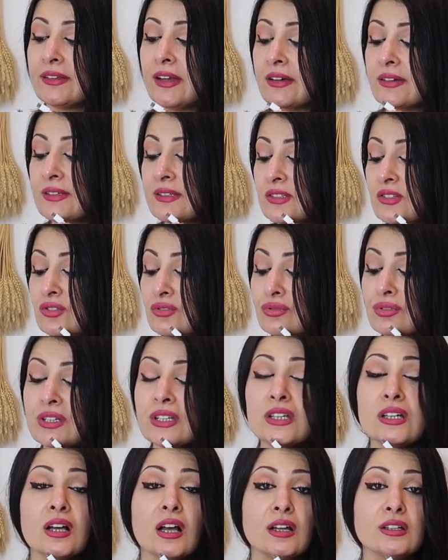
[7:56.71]
There is
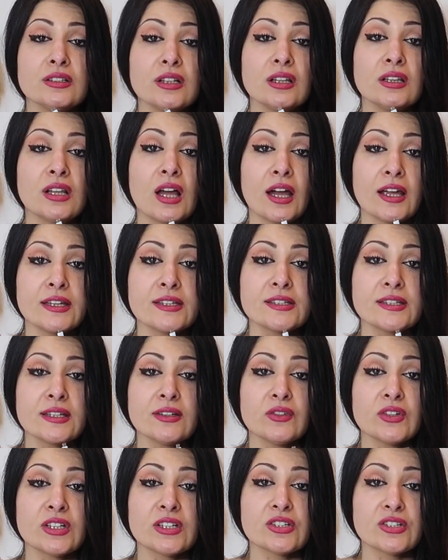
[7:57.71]
3 kind of
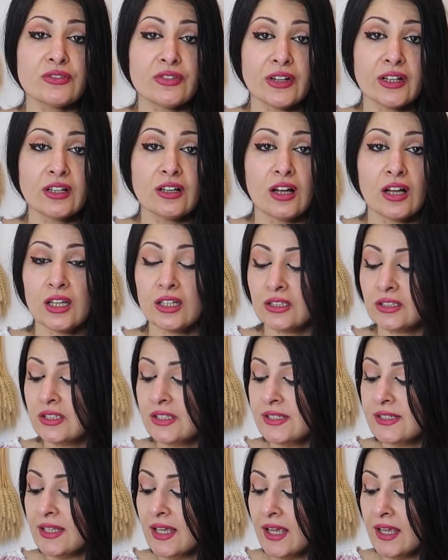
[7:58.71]
lighting with different
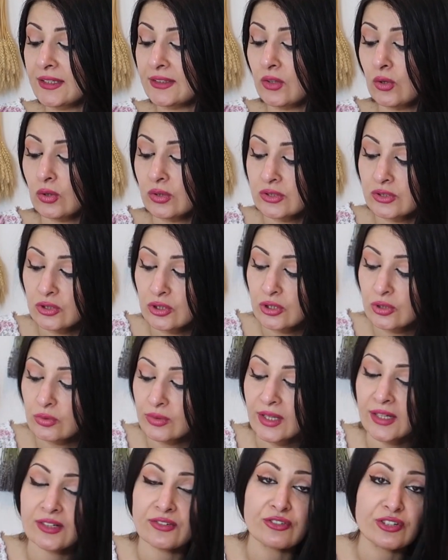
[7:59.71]
colors, and also you
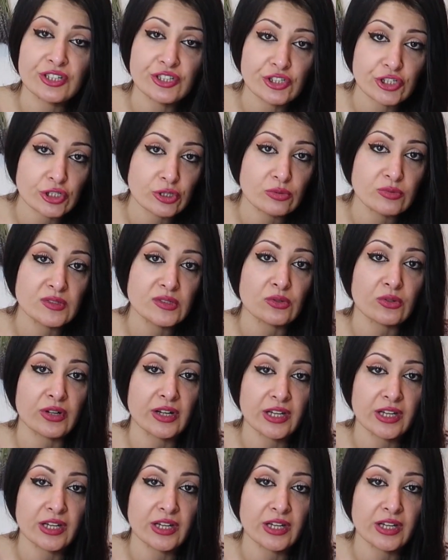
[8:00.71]
can reduce or